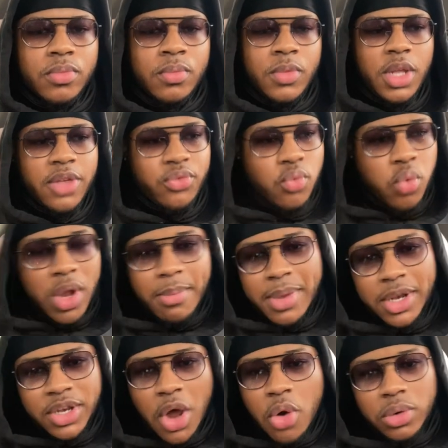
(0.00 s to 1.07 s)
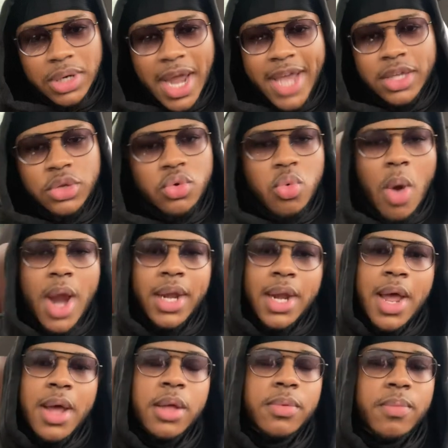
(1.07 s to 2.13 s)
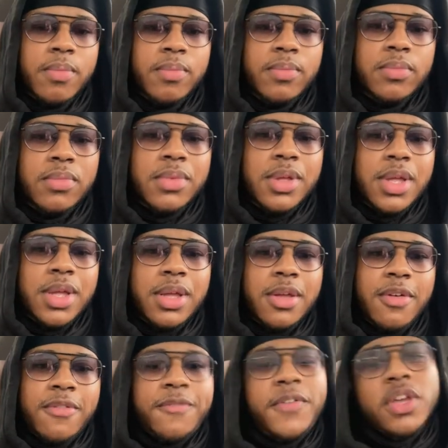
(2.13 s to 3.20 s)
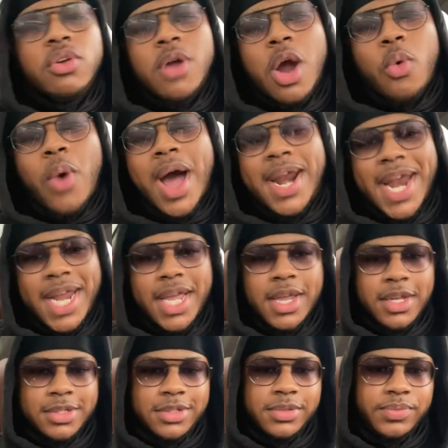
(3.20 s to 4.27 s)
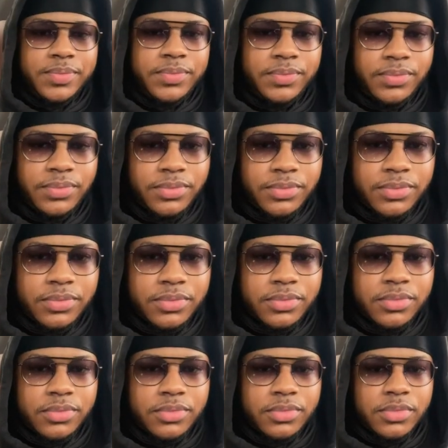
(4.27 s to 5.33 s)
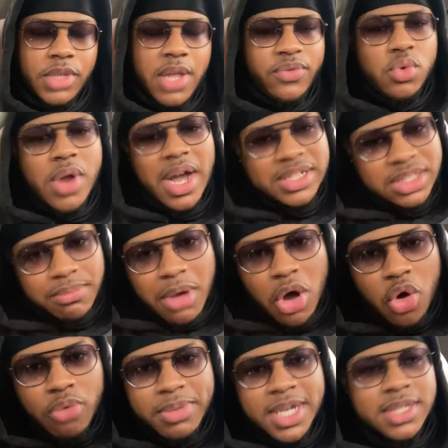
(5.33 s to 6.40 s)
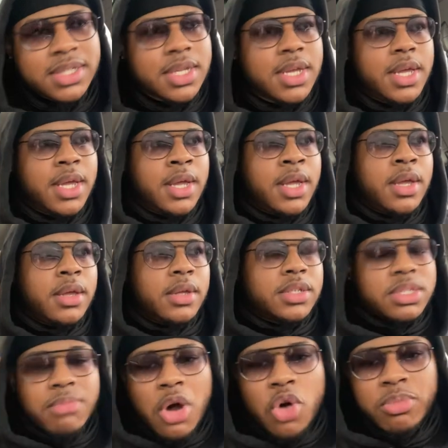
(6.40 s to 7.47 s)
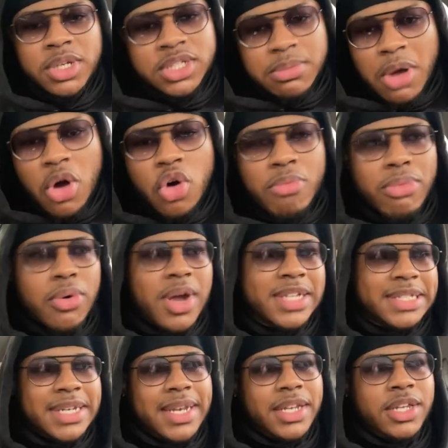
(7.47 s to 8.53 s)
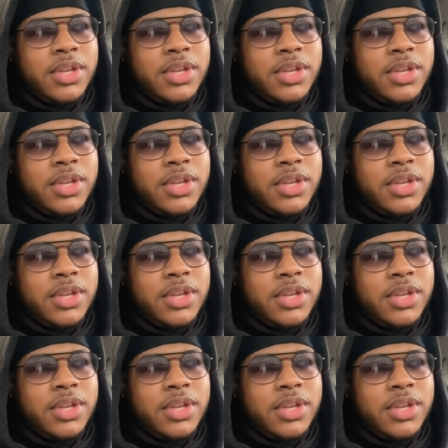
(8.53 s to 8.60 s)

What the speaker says: If women don't like you right now, figure out why that is. If you got some homies, some homeboys, and